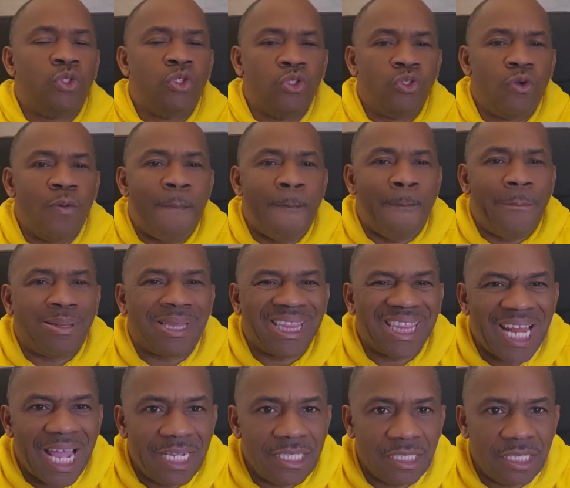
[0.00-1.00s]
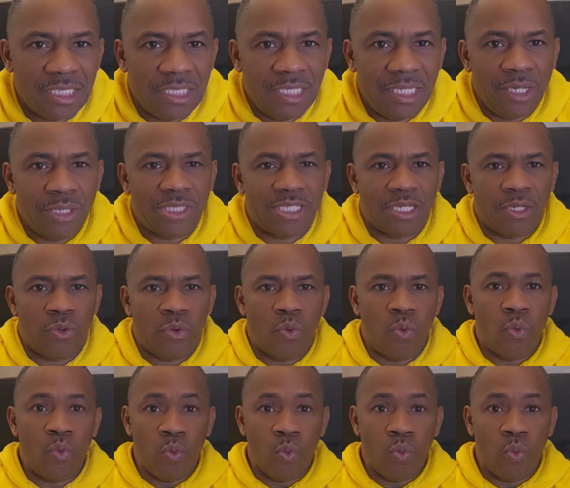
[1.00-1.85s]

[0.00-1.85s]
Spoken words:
do you plant this